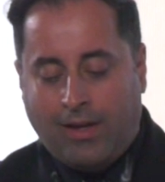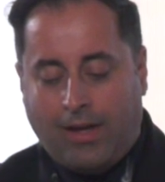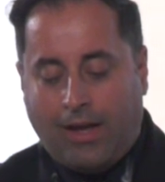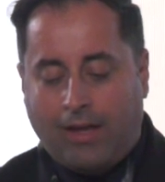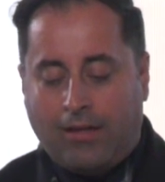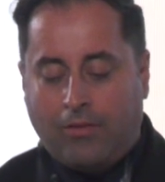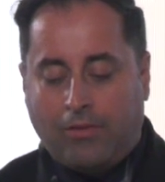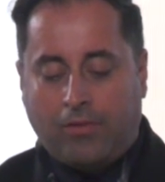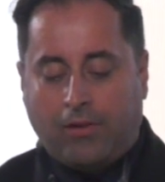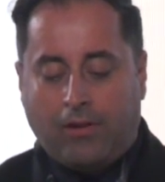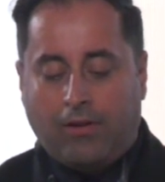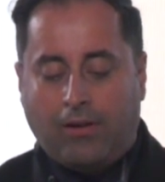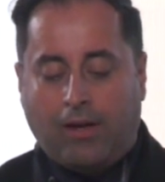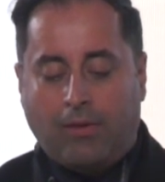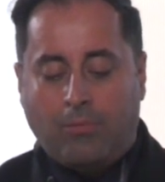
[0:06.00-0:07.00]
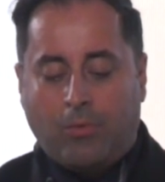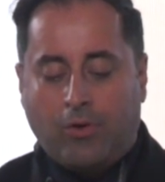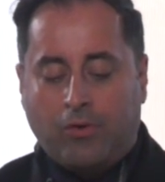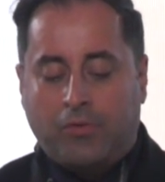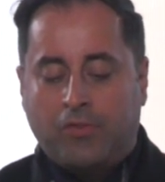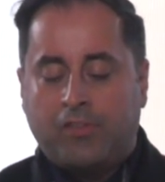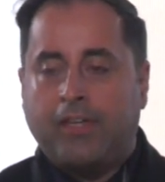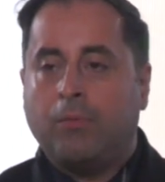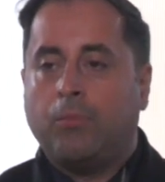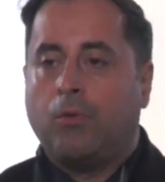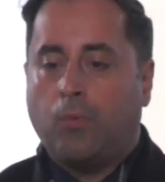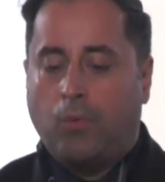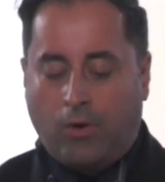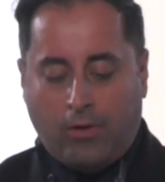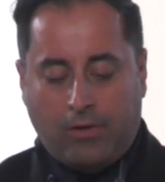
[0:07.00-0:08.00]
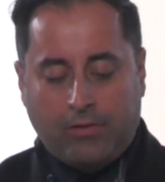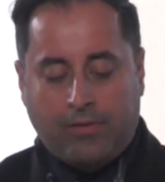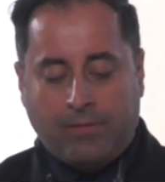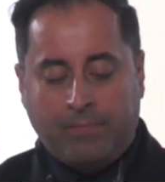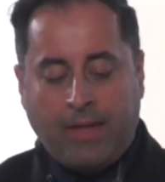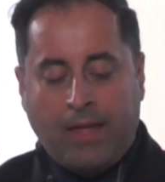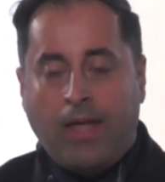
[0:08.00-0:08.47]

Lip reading: healthier, and more sustainable world.